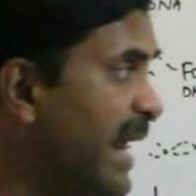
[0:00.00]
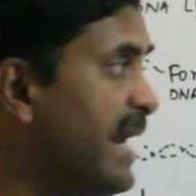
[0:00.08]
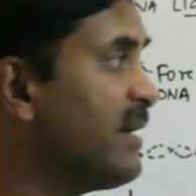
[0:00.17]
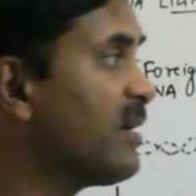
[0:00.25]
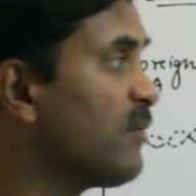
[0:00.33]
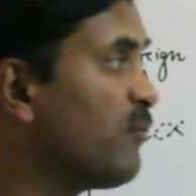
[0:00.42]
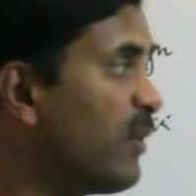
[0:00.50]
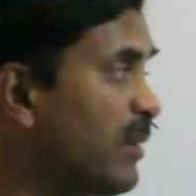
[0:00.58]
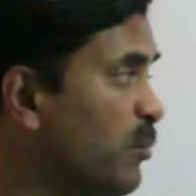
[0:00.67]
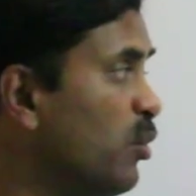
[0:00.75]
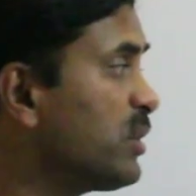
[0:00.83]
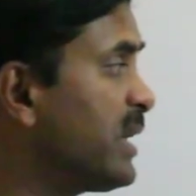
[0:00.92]
And
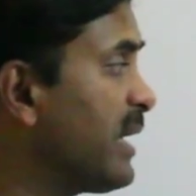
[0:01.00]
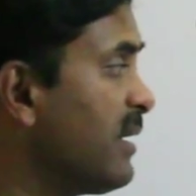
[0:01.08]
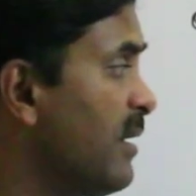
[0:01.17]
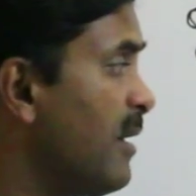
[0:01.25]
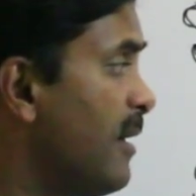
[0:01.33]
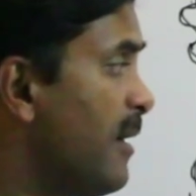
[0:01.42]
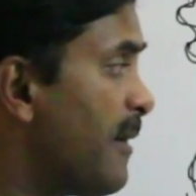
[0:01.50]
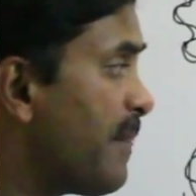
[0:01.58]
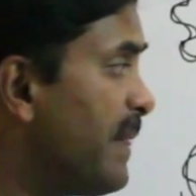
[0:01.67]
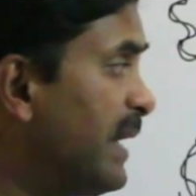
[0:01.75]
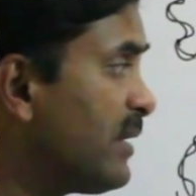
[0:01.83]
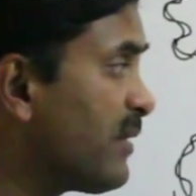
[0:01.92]
one more thing,
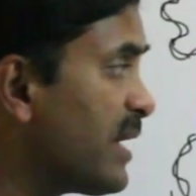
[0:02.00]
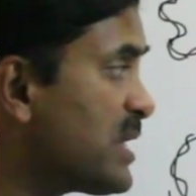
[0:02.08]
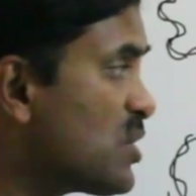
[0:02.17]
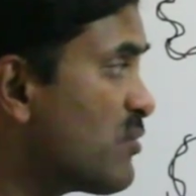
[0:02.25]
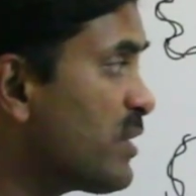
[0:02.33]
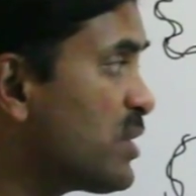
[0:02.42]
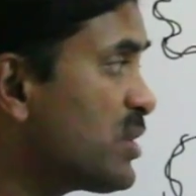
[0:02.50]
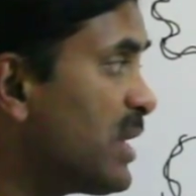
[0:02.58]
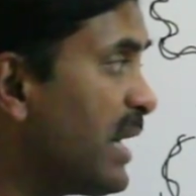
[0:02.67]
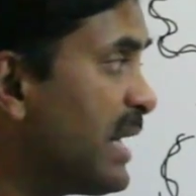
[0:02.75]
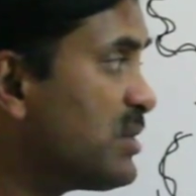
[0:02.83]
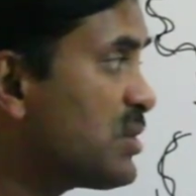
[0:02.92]
that
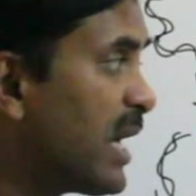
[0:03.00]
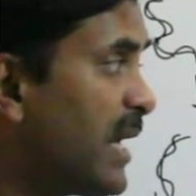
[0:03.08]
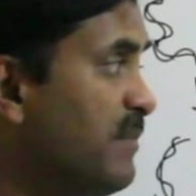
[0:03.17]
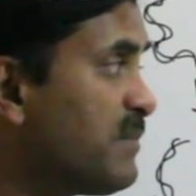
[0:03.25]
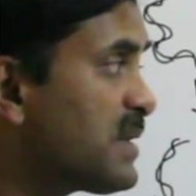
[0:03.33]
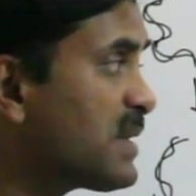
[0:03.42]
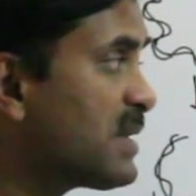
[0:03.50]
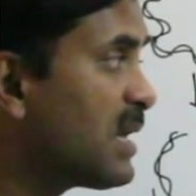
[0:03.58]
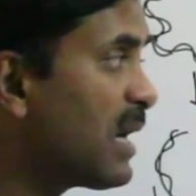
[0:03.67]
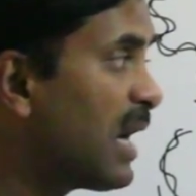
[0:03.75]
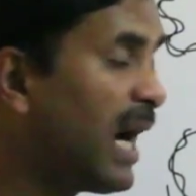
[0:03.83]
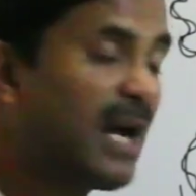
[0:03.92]
restriction enzymes
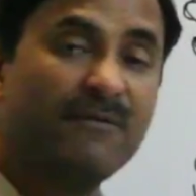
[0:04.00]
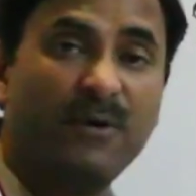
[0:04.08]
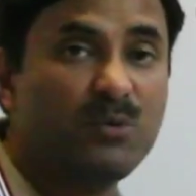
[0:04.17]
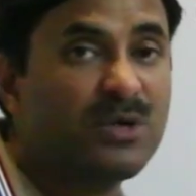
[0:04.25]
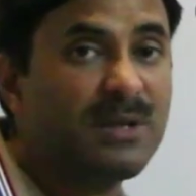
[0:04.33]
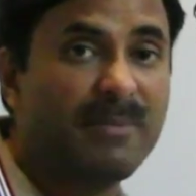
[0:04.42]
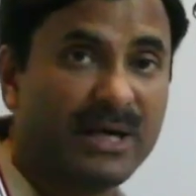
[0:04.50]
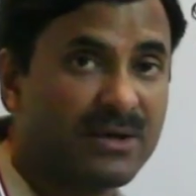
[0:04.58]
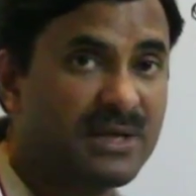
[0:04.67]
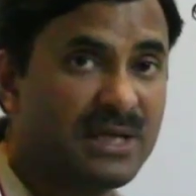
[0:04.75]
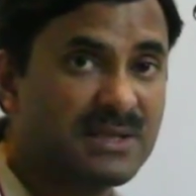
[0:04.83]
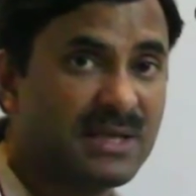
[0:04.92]
are found in the
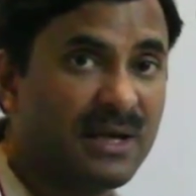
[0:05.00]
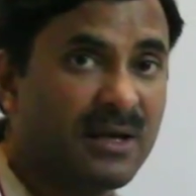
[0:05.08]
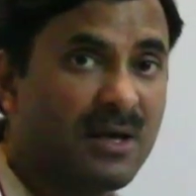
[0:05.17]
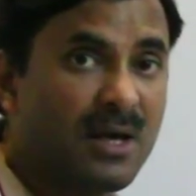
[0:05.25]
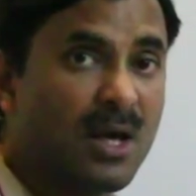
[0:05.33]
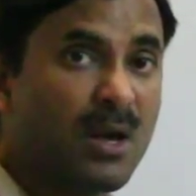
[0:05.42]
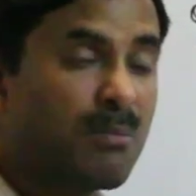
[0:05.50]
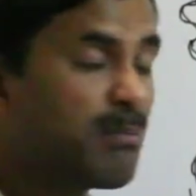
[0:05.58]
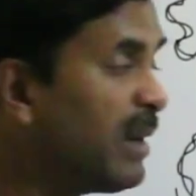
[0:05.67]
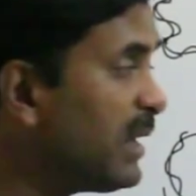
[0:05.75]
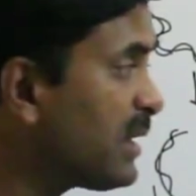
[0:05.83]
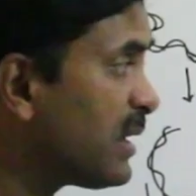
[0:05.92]
bacterial cell,
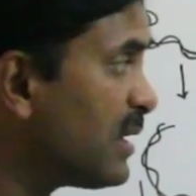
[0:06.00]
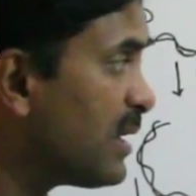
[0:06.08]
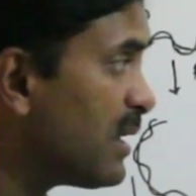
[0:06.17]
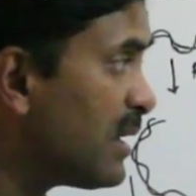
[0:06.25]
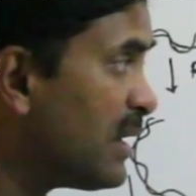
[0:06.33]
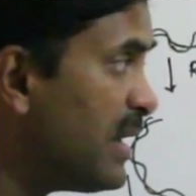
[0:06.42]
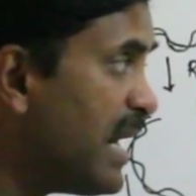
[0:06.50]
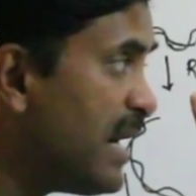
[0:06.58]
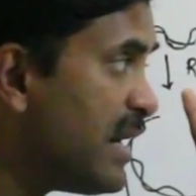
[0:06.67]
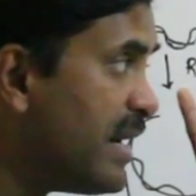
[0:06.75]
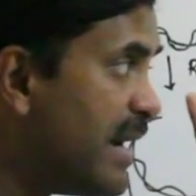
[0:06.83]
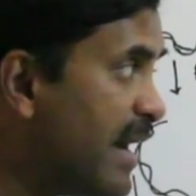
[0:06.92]
but they
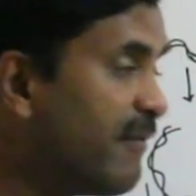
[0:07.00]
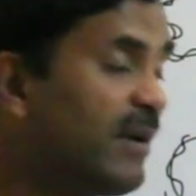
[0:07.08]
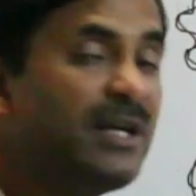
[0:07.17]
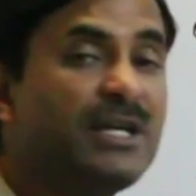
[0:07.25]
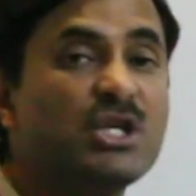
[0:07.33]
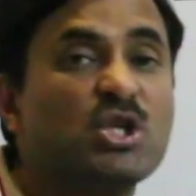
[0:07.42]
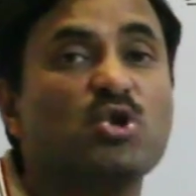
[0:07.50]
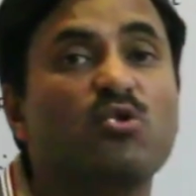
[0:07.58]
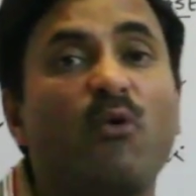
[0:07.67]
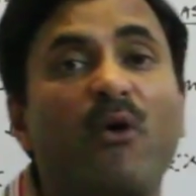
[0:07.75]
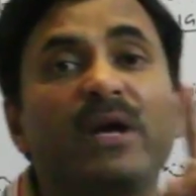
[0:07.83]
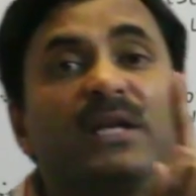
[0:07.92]
never
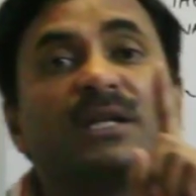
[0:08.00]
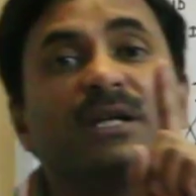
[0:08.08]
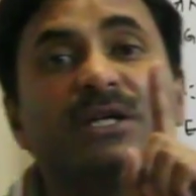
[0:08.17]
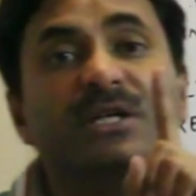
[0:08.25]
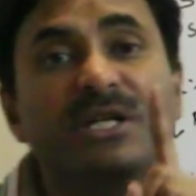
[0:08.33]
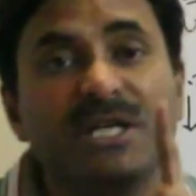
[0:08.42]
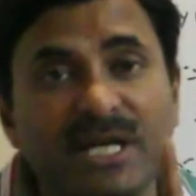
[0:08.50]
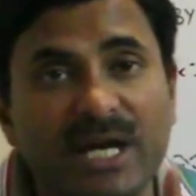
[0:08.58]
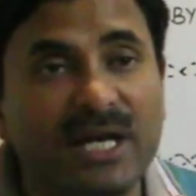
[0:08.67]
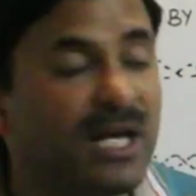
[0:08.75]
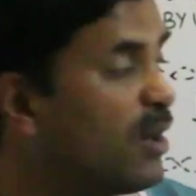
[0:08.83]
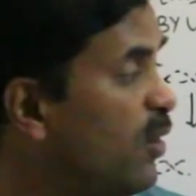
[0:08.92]
destroy the
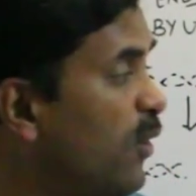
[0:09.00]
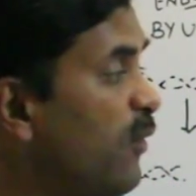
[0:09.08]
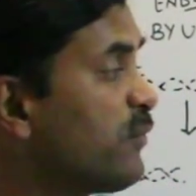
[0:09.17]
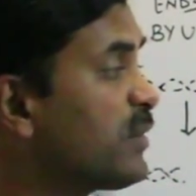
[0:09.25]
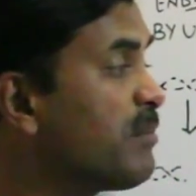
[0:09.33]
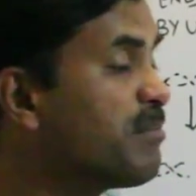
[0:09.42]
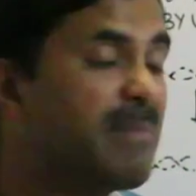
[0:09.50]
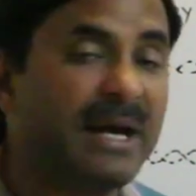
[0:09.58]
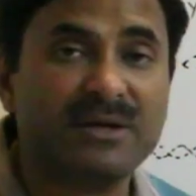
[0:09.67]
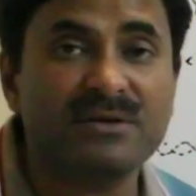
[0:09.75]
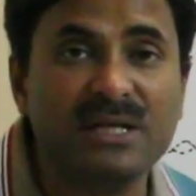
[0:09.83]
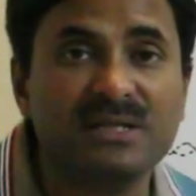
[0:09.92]
DNA of the
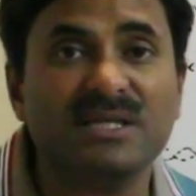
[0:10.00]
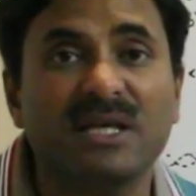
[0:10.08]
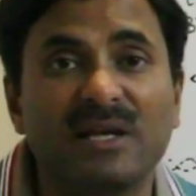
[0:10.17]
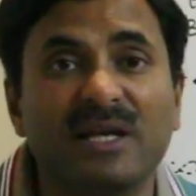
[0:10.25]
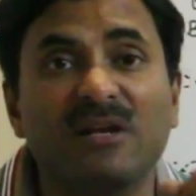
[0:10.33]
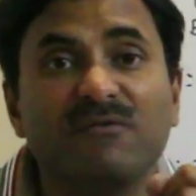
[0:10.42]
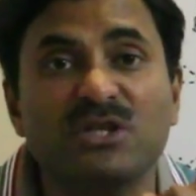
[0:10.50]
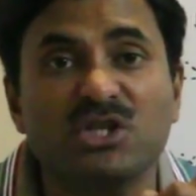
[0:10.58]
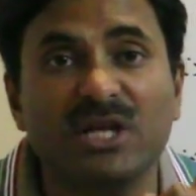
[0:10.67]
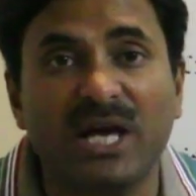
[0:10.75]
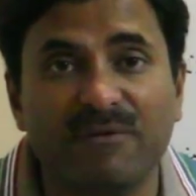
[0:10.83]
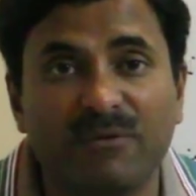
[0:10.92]
bacterial cell in
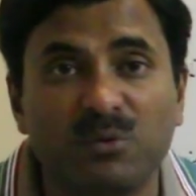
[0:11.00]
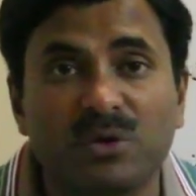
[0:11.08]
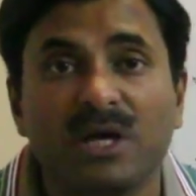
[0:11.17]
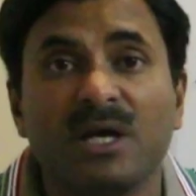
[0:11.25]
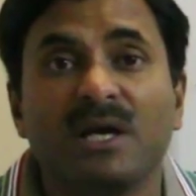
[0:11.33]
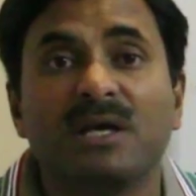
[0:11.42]
which they are found.